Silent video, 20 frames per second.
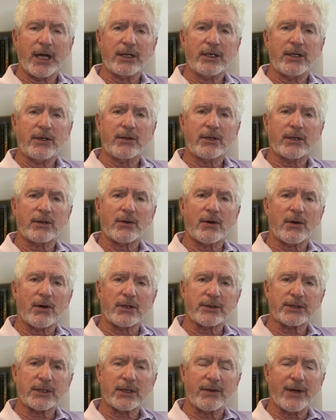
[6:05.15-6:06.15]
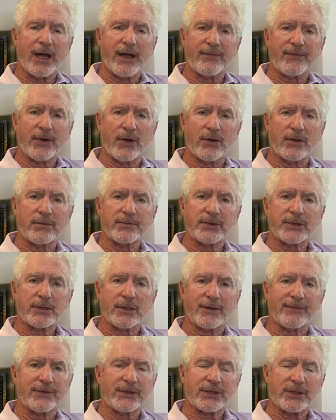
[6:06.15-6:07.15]
And you can also have homes
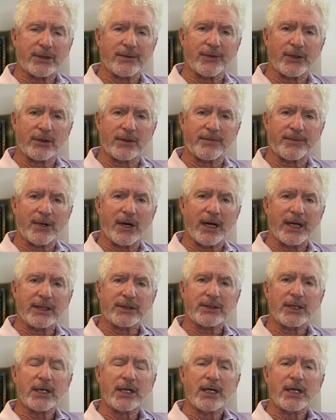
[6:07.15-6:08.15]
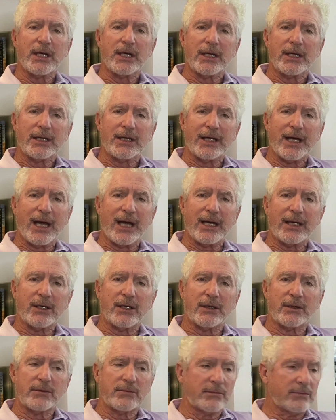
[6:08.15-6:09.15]
of a similar price
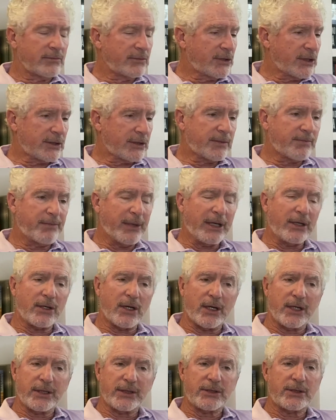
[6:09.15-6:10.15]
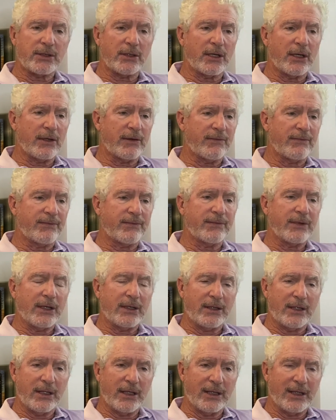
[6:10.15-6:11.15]
that, just because of,
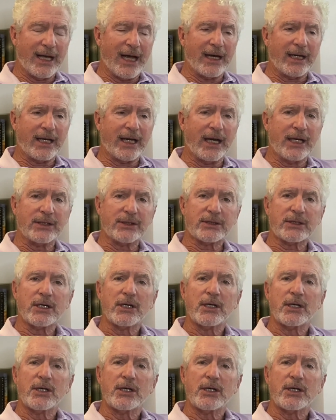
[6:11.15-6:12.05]
in that case,